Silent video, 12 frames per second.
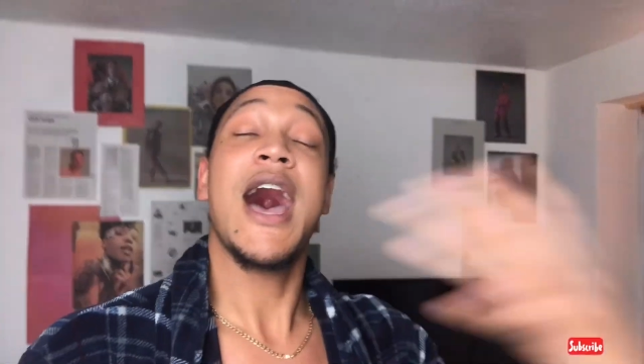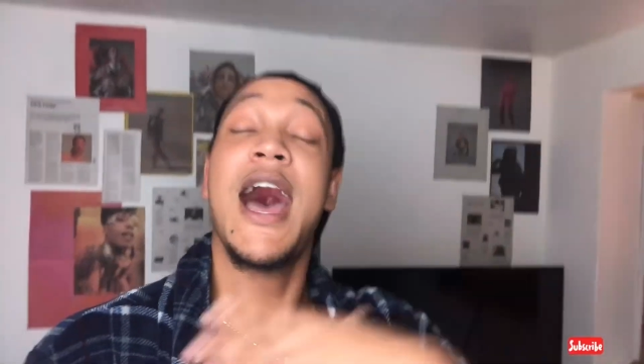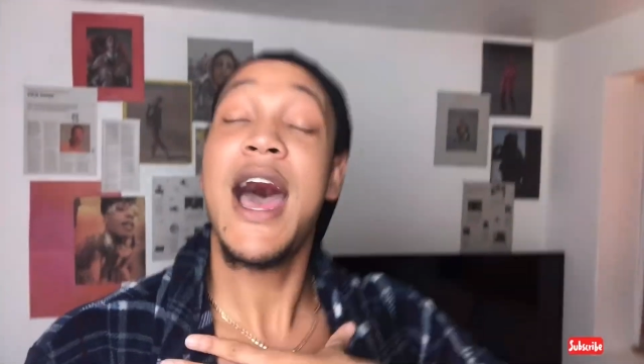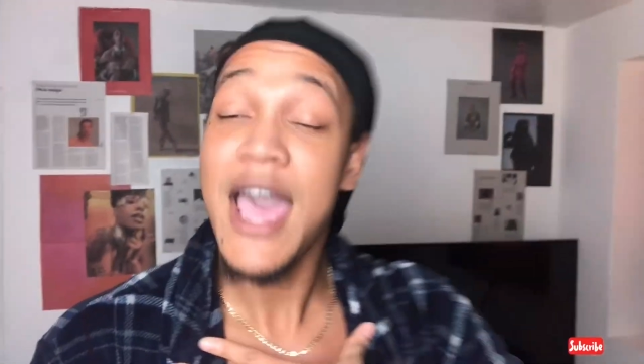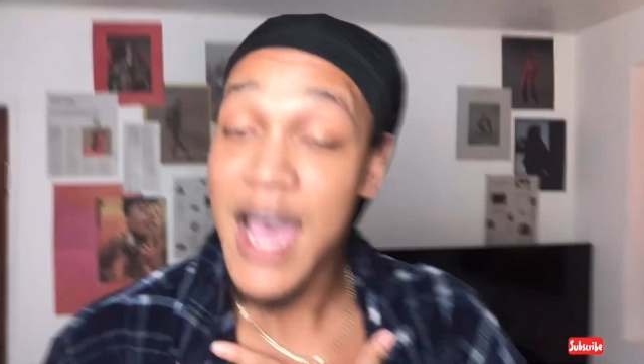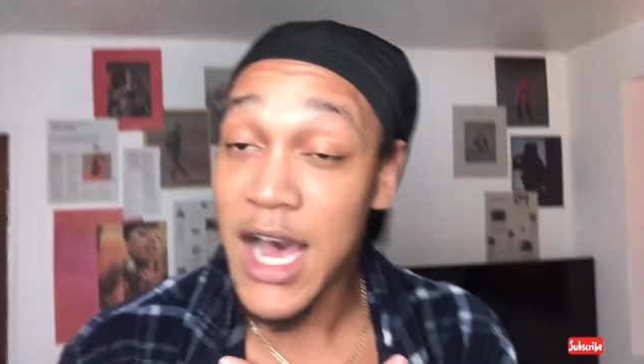
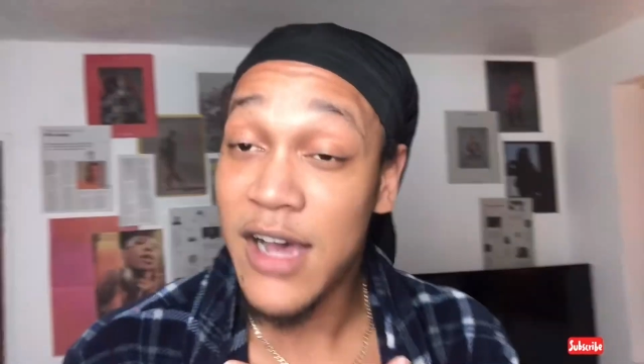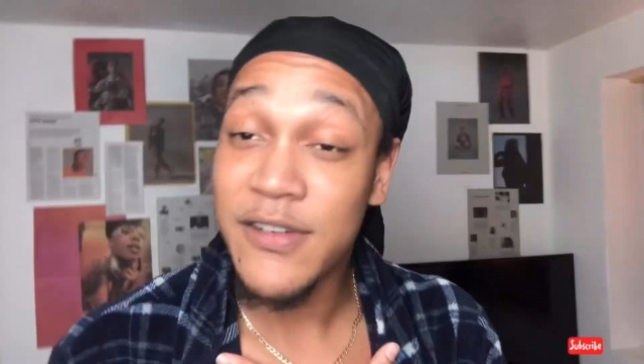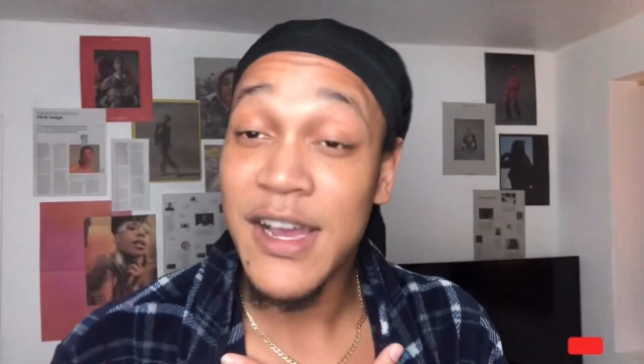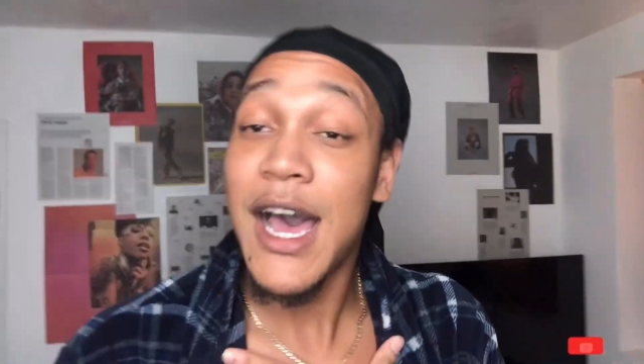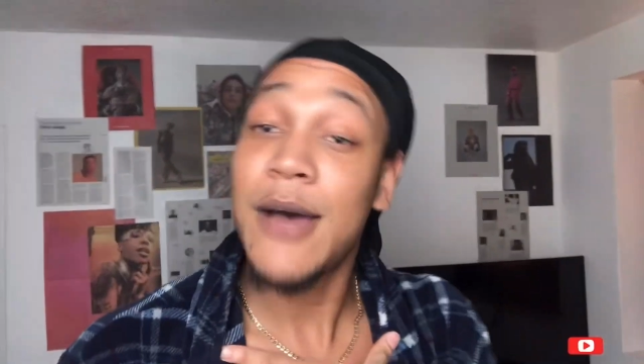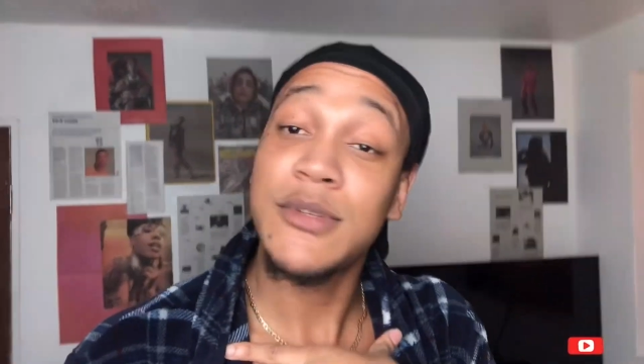I,
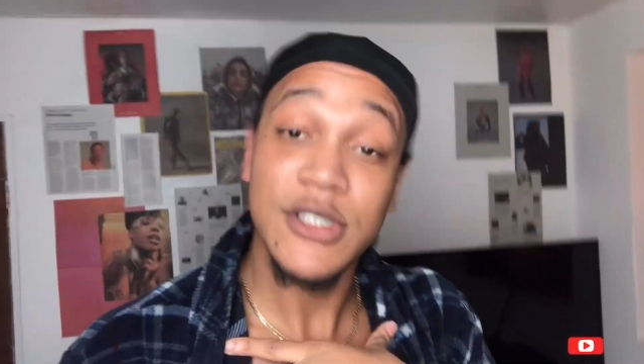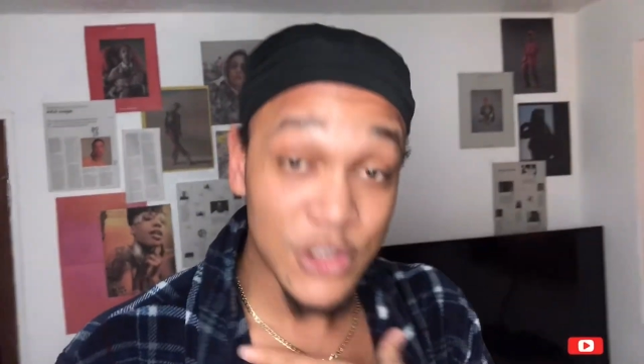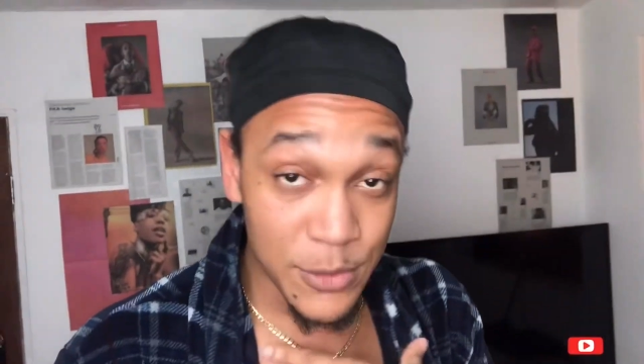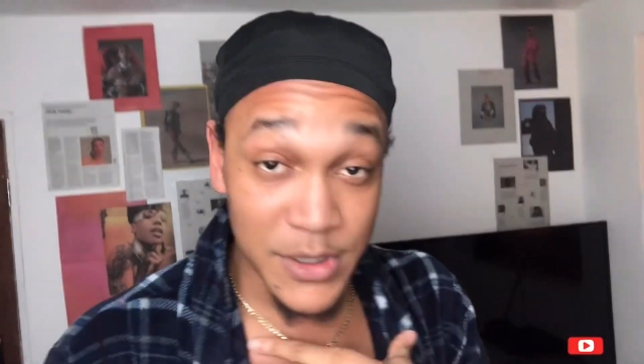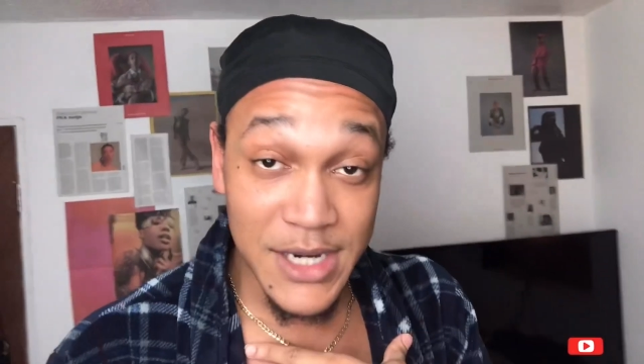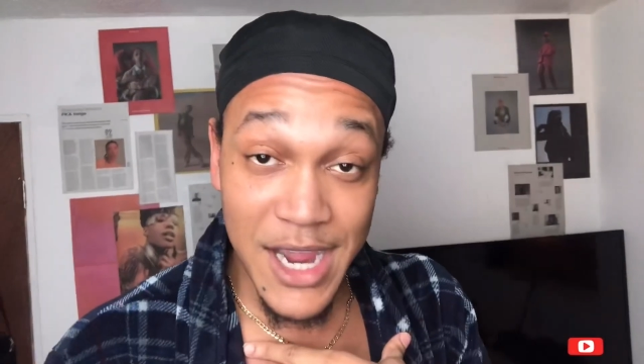however, am
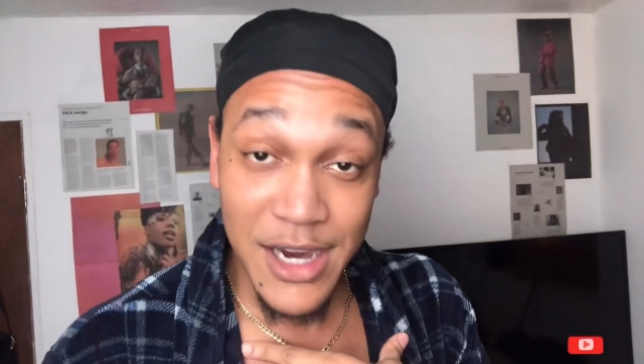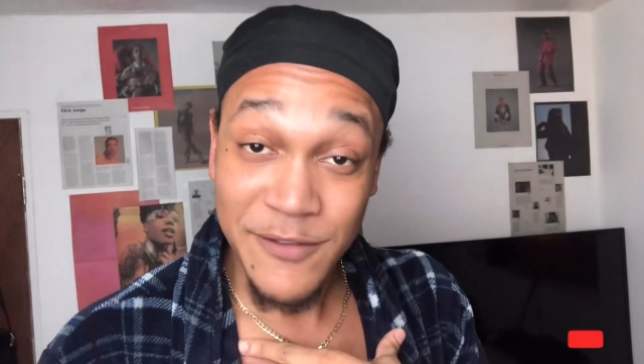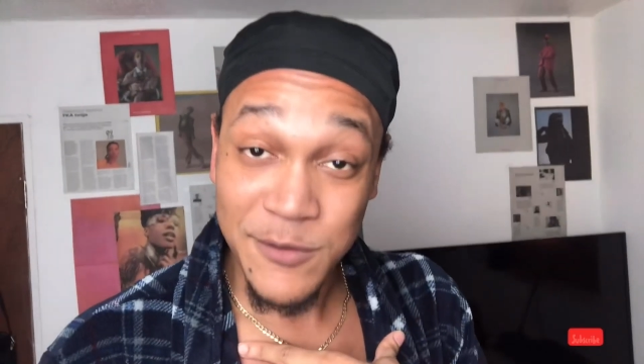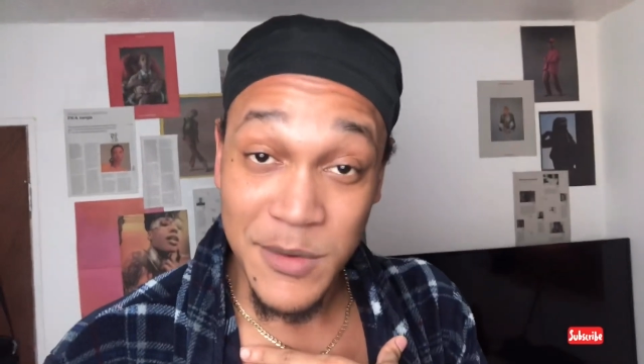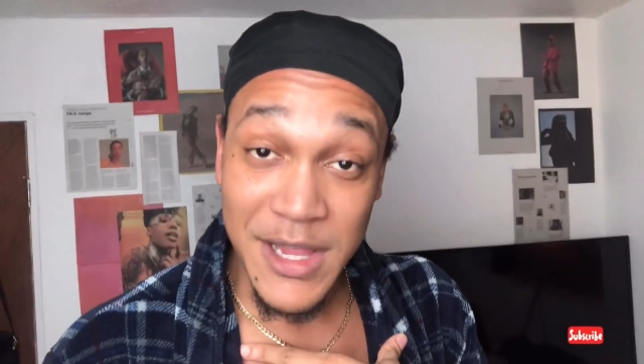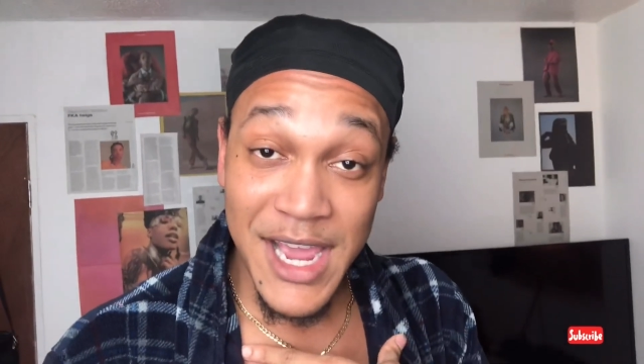super knackered from all the